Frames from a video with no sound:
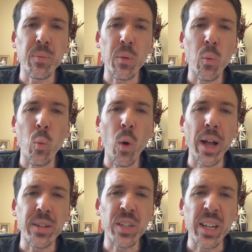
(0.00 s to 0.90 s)

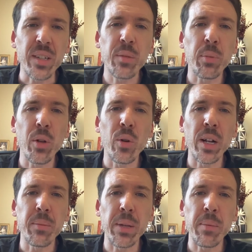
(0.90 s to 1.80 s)
want to explode
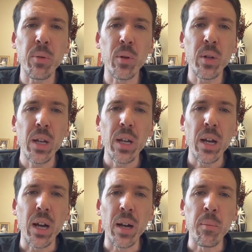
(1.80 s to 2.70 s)
on people,
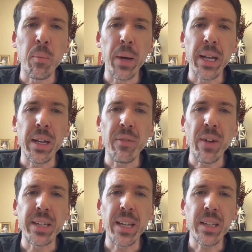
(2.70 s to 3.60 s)
but if
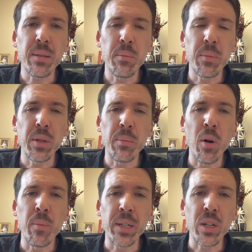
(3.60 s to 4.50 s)
I take the
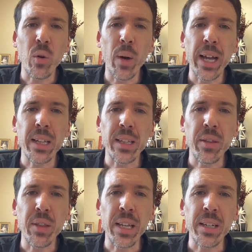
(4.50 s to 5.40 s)
moment to quietly
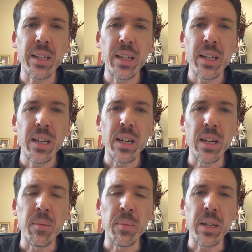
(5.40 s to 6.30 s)
think
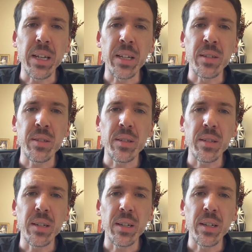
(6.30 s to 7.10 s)
and